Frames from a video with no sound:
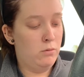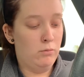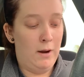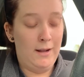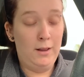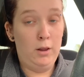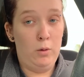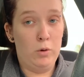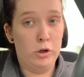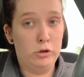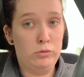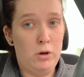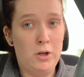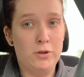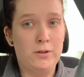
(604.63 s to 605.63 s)
right lower
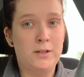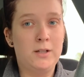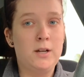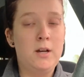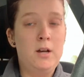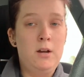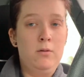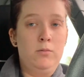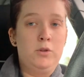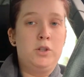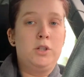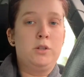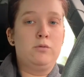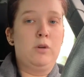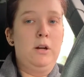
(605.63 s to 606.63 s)
quadrant, which
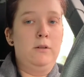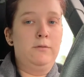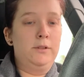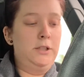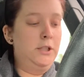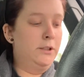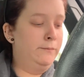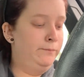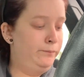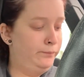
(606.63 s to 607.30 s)
is right over here.